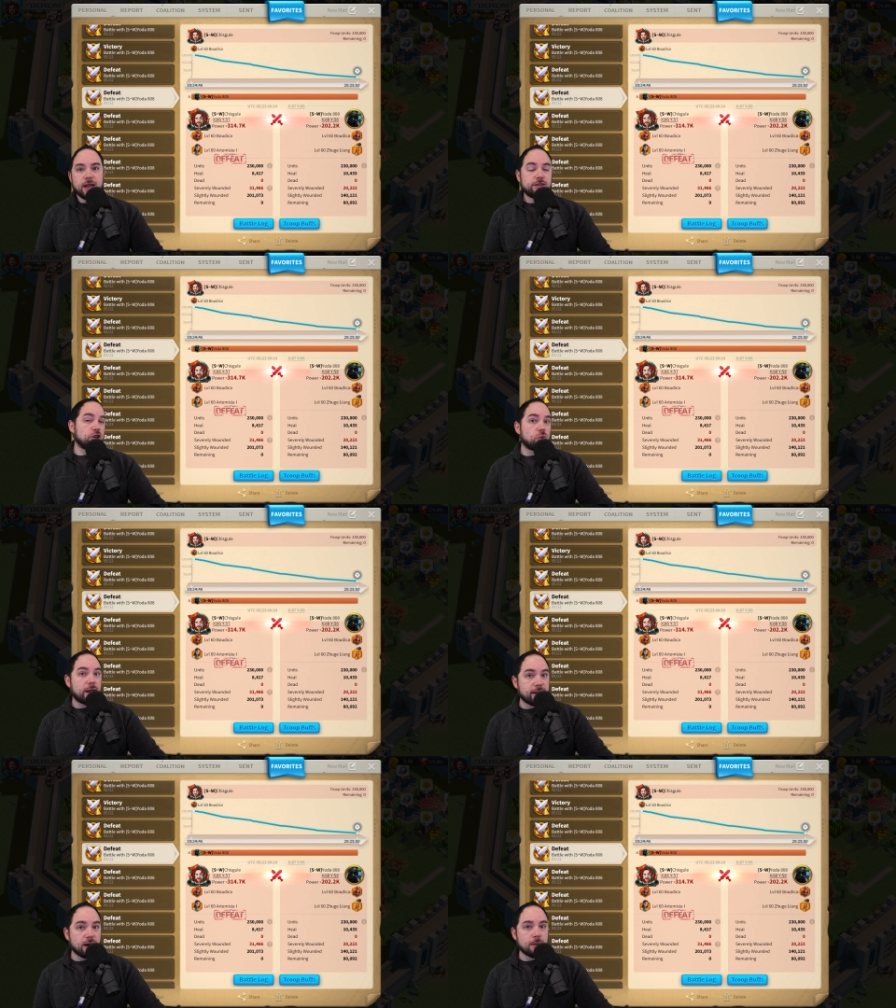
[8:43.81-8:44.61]
It's a
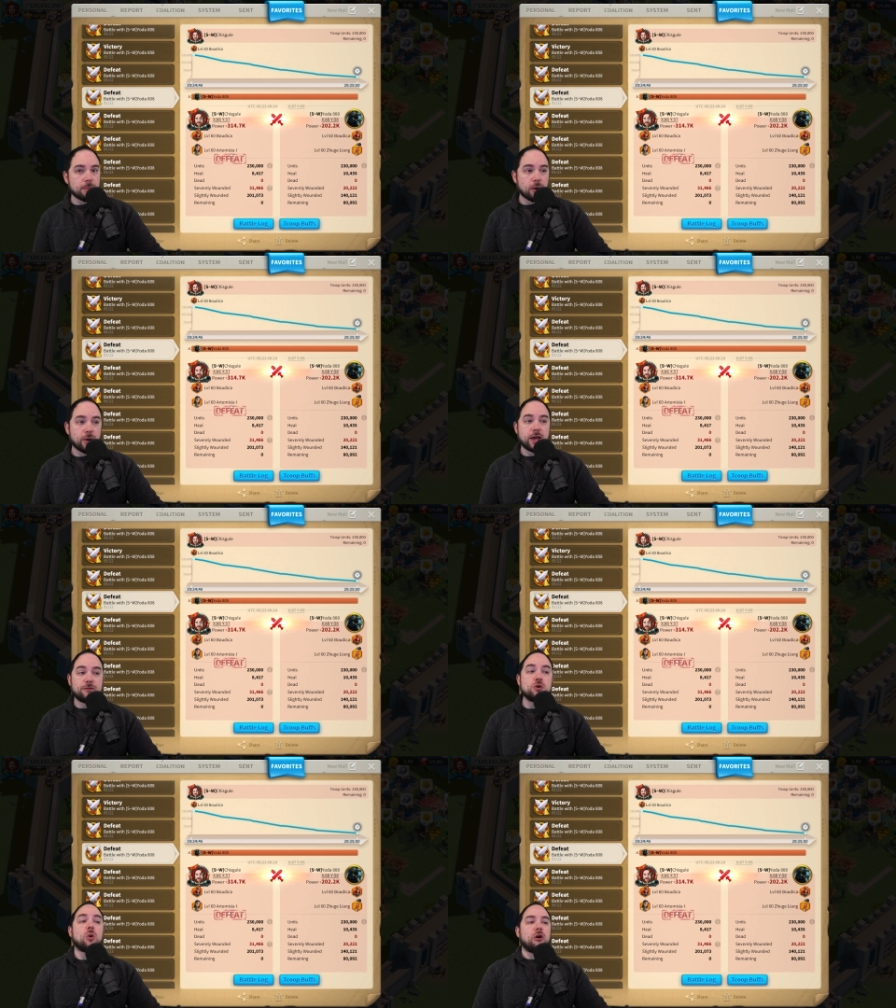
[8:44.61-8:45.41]
great combo. And
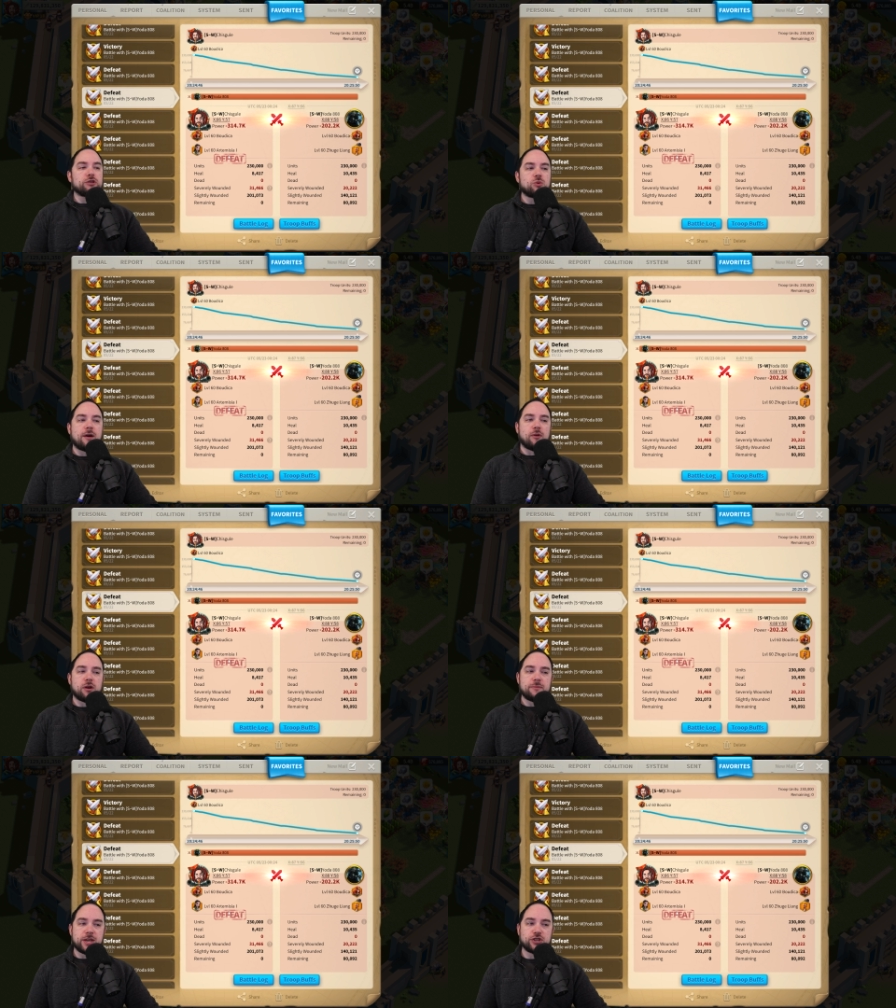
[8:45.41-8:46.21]
if you also have
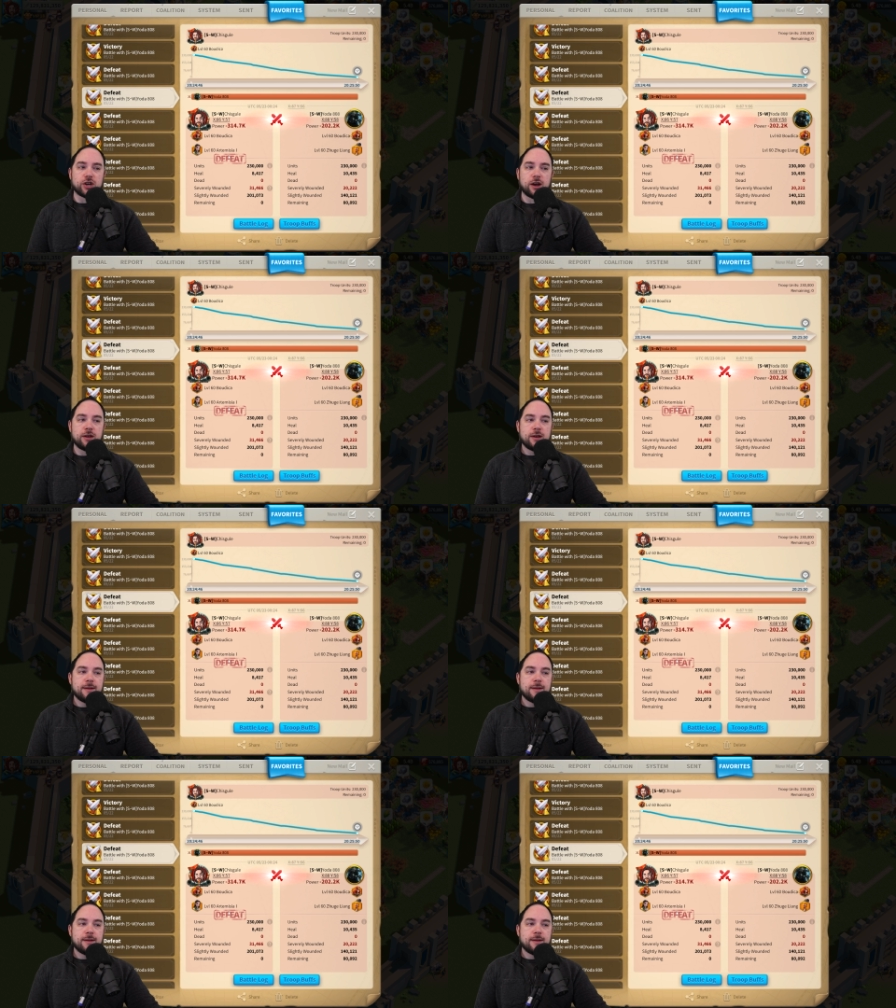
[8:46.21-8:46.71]
Artemisia,